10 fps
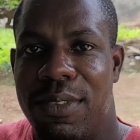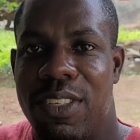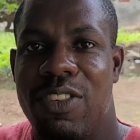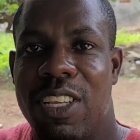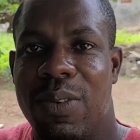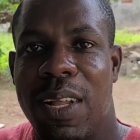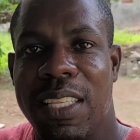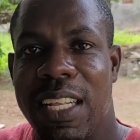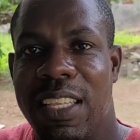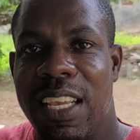just
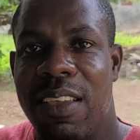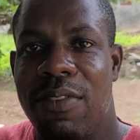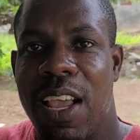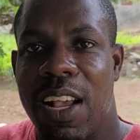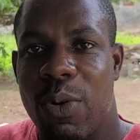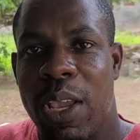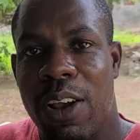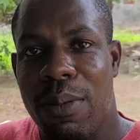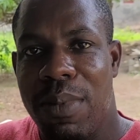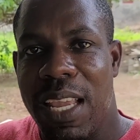wanted to give you a quick
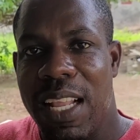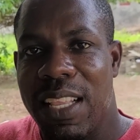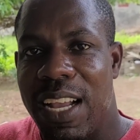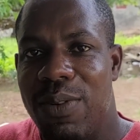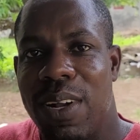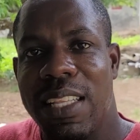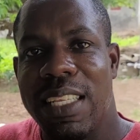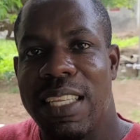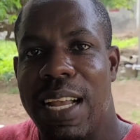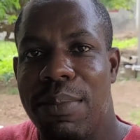update on what
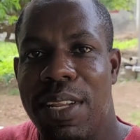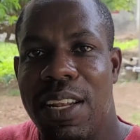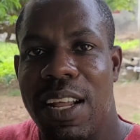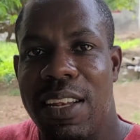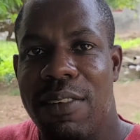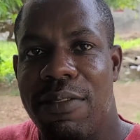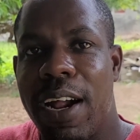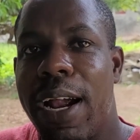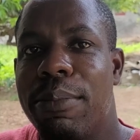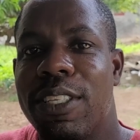is happening on the
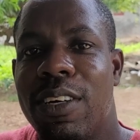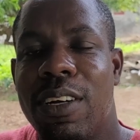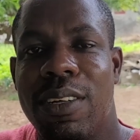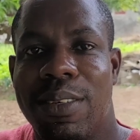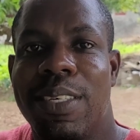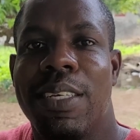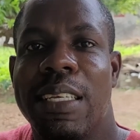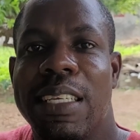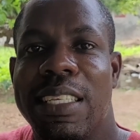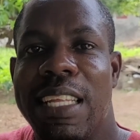farm. So,
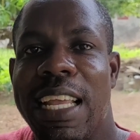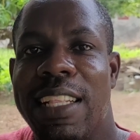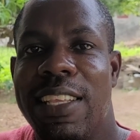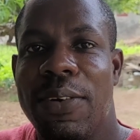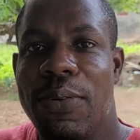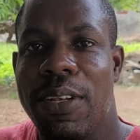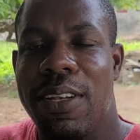stay tuned.